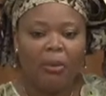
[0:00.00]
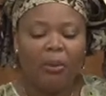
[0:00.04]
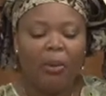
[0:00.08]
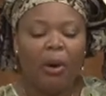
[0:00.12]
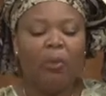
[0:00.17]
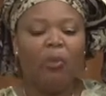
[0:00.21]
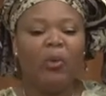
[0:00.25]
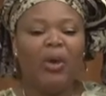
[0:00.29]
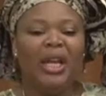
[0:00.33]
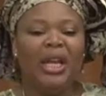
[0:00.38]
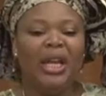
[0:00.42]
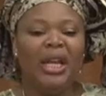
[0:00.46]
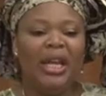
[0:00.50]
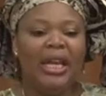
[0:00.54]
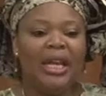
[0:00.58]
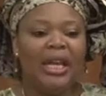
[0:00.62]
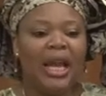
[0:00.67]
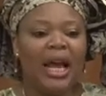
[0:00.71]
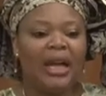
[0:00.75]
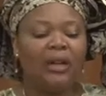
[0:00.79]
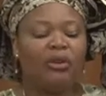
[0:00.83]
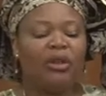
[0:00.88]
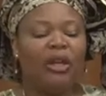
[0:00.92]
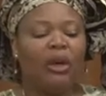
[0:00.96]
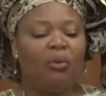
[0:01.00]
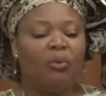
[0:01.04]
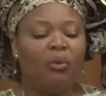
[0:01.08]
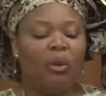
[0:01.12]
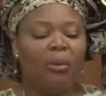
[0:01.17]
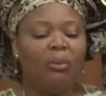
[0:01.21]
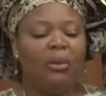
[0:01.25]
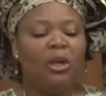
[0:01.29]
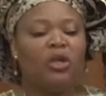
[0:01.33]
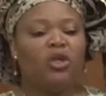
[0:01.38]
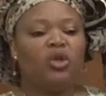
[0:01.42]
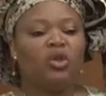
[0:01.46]
But we needed the
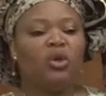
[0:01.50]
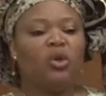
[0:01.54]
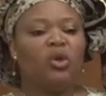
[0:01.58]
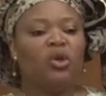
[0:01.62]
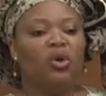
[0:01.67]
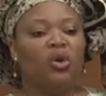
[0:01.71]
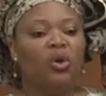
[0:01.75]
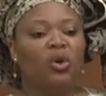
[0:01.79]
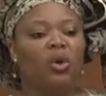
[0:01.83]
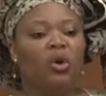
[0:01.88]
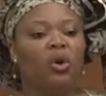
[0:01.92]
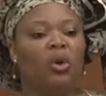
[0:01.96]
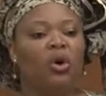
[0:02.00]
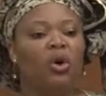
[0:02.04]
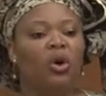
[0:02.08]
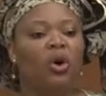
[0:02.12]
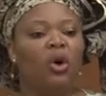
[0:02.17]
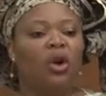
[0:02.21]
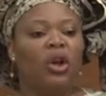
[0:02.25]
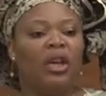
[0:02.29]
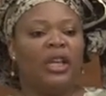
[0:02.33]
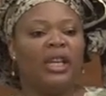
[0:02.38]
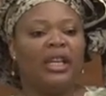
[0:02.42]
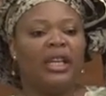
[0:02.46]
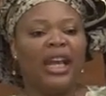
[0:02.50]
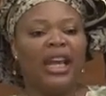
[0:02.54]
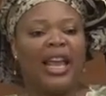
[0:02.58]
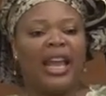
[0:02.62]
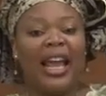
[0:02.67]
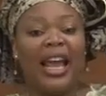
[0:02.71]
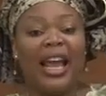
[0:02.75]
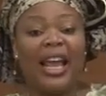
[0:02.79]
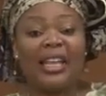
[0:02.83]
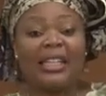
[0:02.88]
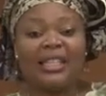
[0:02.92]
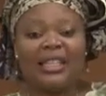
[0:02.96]
women to know
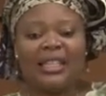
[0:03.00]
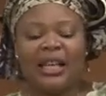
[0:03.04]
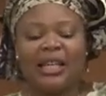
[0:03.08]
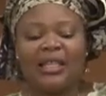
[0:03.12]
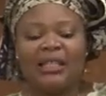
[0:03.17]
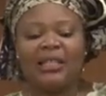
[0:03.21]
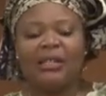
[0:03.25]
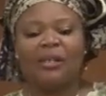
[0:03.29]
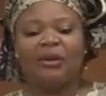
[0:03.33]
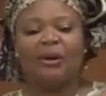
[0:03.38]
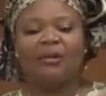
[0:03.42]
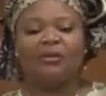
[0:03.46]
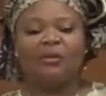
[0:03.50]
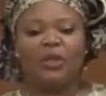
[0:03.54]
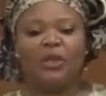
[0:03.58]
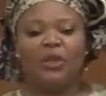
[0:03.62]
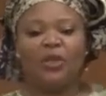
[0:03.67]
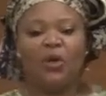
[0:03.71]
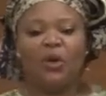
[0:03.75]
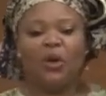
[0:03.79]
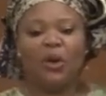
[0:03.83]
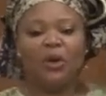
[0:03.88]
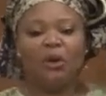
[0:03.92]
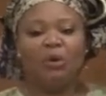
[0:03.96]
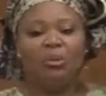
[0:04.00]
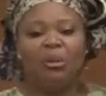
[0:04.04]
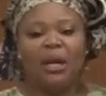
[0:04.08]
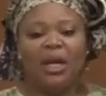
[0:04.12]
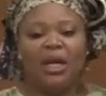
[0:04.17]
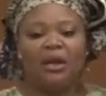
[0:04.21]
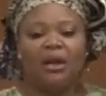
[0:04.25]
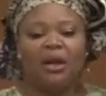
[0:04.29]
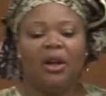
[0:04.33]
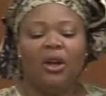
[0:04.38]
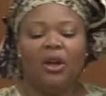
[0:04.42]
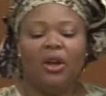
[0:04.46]
the essence of the
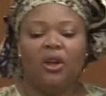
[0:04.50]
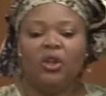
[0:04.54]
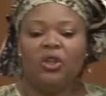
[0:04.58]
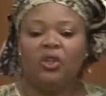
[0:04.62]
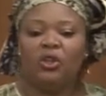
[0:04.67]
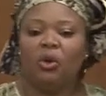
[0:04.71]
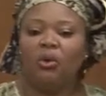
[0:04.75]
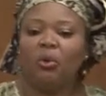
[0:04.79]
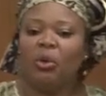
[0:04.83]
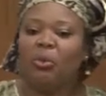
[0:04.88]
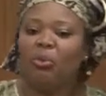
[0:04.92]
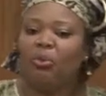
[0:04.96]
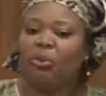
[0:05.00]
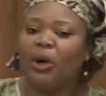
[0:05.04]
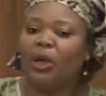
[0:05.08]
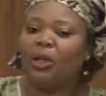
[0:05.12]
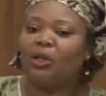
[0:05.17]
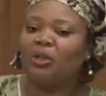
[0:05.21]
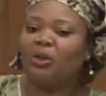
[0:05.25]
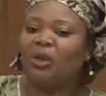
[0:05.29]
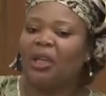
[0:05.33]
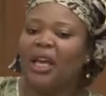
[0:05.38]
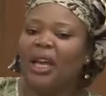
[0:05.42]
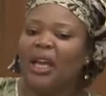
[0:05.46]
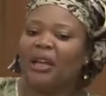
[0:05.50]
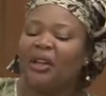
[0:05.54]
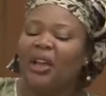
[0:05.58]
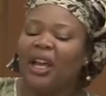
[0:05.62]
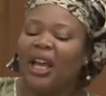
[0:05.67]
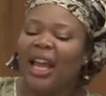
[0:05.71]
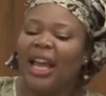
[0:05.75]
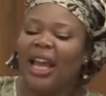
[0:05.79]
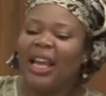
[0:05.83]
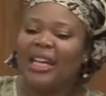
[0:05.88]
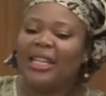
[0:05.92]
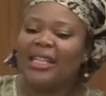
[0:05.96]
document. So we brought
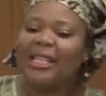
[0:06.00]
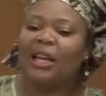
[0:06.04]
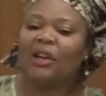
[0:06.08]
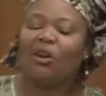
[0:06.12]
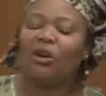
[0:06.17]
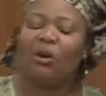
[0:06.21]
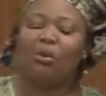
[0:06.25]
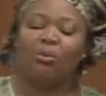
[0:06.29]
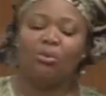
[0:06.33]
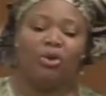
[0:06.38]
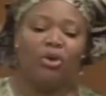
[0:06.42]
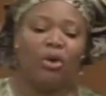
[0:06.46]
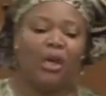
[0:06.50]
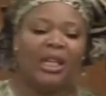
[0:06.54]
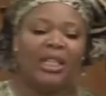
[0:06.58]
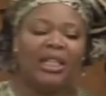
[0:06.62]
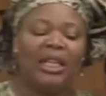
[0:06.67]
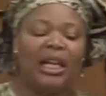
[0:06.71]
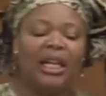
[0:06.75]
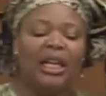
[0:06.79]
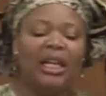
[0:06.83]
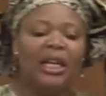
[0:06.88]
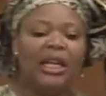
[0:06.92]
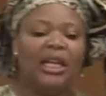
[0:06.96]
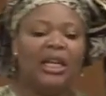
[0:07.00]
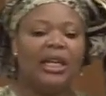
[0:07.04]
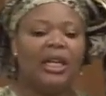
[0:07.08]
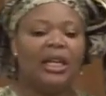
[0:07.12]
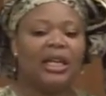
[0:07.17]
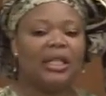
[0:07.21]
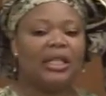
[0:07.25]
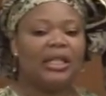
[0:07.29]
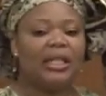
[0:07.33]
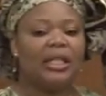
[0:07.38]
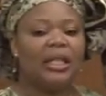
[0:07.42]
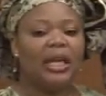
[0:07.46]
together 80 community
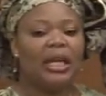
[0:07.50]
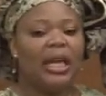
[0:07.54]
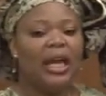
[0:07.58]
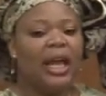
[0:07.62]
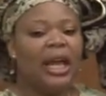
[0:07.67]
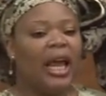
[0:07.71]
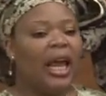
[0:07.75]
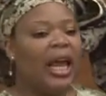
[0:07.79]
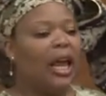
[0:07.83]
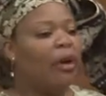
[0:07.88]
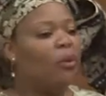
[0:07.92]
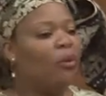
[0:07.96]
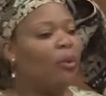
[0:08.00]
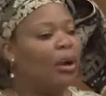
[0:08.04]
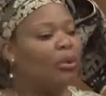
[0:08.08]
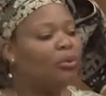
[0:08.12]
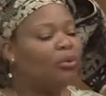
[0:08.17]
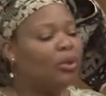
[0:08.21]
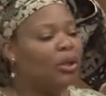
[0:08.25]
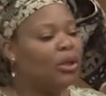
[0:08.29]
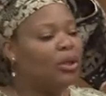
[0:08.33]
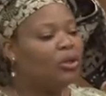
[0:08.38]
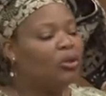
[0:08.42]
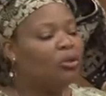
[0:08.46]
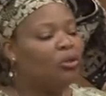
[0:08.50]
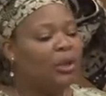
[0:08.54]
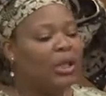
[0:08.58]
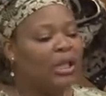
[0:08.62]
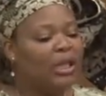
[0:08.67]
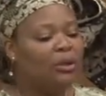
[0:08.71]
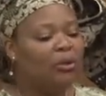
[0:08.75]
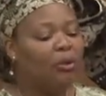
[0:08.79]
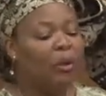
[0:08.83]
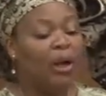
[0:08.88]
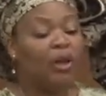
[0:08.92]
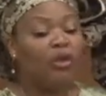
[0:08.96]
leaders, and what we, we
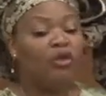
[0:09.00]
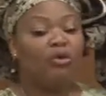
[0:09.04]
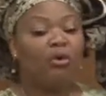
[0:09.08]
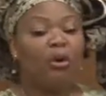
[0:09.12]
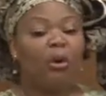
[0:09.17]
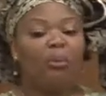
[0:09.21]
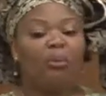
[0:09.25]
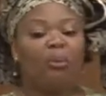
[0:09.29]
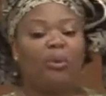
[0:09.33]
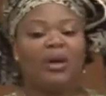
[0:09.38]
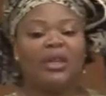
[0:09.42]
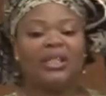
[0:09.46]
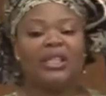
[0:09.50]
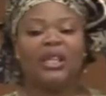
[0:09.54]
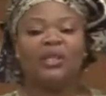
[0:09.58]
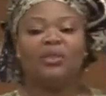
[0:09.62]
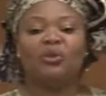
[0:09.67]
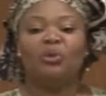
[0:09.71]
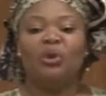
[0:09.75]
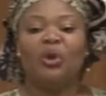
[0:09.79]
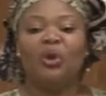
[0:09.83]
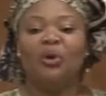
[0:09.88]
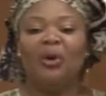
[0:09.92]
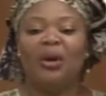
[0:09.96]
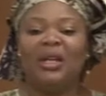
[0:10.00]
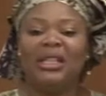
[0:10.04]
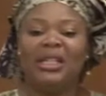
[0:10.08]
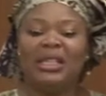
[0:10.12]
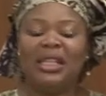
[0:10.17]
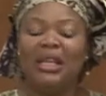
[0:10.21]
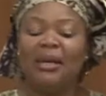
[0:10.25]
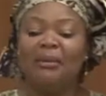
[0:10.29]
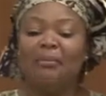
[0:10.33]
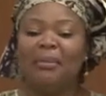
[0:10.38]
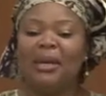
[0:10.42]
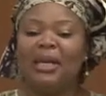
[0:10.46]
went through a process we call
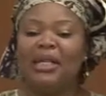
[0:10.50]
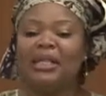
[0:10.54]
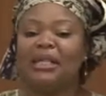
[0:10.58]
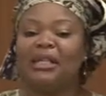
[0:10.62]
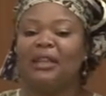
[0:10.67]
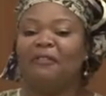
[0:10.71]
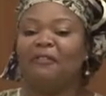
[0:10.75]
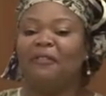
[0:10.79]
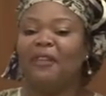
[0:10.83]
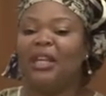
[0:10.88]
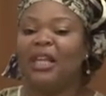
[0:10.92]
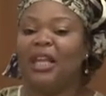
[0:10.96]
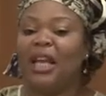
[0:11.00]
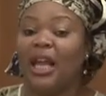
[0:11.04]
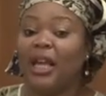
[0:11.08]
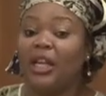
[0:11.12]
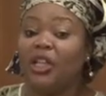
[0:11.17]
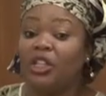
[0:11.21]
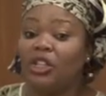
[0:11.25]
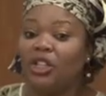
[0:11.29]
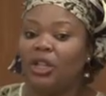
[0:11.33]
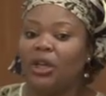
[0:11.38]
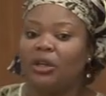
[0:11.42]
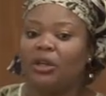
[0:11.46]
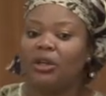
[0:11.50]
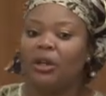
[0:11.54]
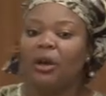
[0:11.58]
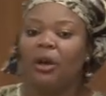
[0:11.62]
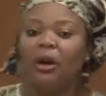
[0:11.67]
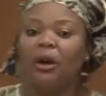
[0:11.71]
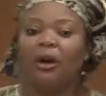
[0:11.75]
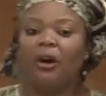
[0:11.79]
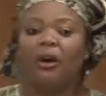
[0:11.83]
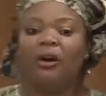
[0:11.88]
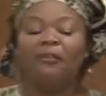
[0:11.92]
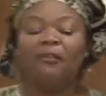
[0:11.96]
demystification
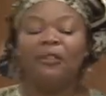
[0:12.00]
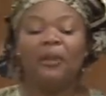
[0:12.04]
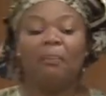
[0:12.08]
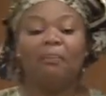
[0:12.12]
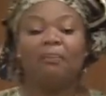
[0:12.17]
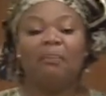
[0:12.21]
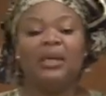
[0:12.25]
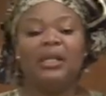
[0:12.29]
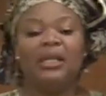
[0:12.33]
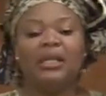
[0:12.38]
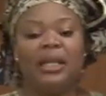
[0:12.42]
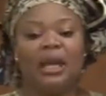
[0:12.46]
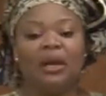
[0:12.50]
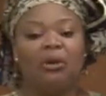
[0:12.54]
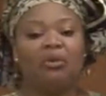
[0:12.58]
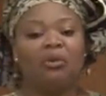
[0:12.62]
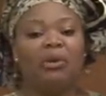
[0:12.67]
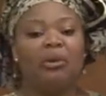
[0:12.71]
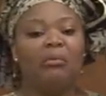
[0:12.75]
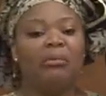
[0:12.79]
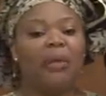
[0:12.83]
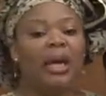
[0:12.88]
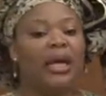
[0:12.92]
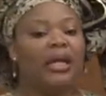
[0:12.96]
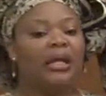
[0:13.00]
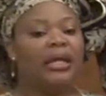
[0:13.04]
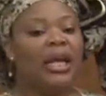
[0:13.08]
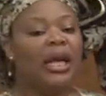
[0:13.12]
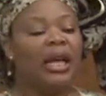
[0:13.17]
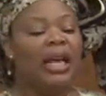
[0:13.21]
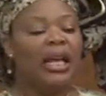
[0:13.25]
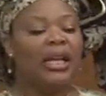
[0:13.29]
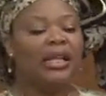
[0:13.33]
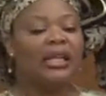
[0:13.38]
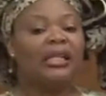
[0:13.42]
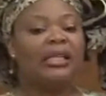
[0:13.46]
of the peace agreement
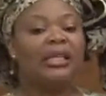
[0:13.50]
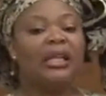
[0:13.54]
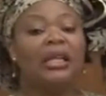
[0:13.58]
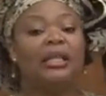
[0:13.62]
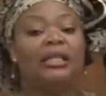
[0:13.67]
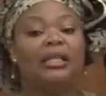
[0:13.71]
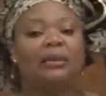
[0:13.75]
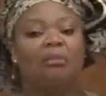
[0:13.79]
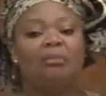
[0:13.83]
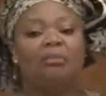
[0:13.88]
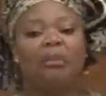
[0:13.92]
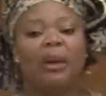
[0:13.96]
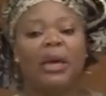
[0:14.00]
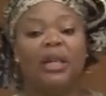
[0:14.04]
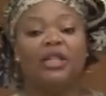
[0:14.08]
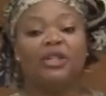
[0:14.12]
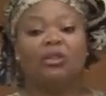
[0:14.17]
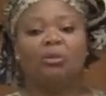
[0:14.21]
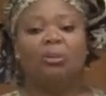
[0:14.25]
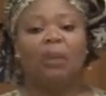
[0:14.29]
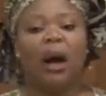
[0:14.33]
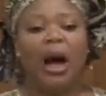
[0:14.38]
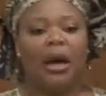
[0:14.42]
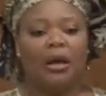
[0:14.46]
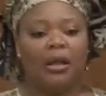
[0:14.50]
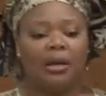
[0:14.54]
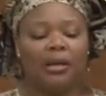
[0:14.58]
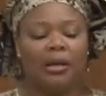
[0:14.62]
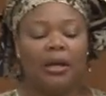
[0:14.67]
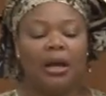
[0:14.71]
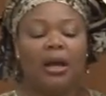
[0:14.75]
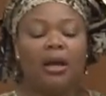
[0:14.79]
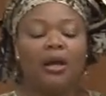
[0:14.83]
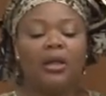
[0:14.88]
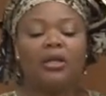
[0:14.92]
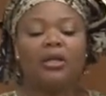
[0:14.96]
and setting benchmarks,
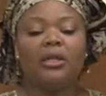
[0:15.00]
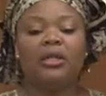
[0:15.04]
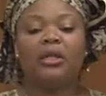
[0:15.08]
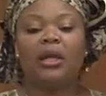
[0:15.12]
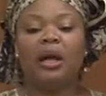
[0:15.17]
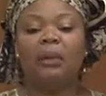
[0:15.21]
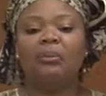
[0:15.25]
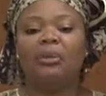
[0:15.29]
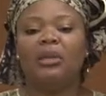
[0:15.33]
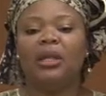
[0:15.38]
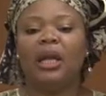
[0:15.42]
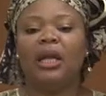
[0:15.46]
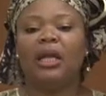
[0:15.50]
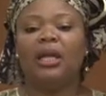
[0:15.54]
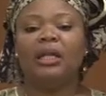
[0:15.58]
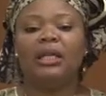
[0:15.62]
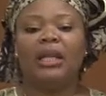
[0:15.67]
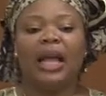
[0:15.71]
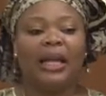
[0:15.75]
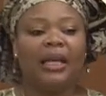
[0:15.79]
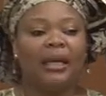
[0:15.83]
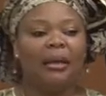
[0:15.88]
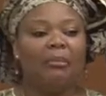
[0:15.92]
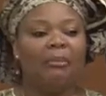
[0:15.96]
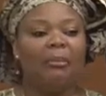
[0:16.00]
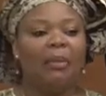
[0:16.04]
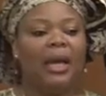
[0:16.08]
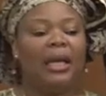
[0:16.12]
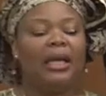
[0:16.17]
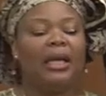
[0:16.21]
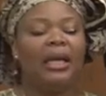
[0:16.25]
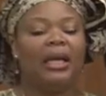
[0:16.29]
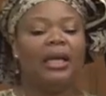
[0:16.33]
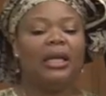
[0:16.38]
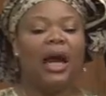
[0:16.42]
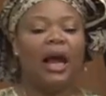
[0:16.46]
something that the
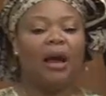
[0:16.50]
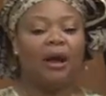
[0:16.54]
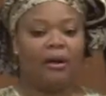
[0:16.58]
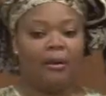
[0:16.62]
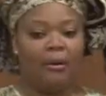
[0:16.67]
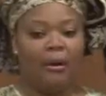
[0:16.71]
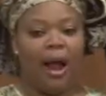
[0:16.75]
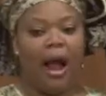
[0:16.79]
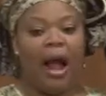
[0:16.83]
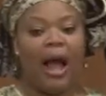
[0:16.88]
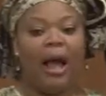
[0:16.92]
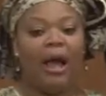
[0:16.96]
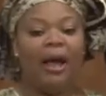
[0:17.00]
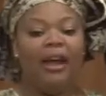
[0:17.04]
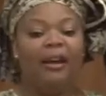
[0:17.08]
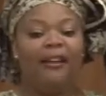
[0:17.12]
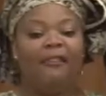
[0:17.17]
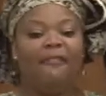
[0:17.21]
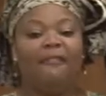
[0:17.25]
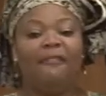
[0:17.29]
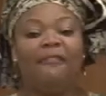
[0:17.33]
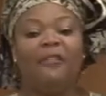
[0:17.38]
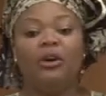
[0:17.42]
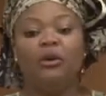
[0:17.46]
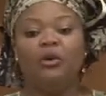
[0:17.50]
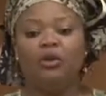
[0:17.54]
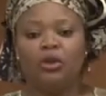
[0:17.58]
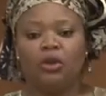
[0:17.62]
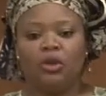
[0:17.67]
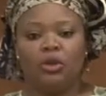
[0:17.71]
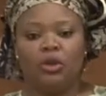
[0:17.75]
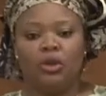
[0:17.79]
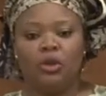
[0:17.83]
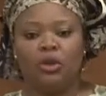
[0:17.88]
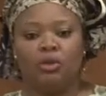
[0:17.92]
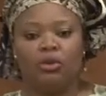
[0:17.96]
men in Accra
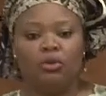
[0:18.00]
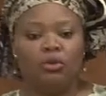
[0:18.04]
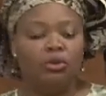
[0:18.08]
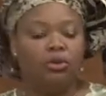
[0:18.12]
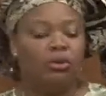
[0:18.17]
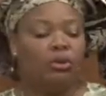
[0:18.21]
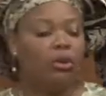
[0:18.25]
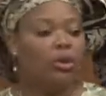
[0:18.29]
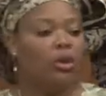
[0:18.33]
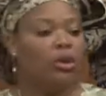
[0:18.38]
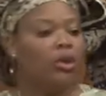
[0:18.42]
failed to do.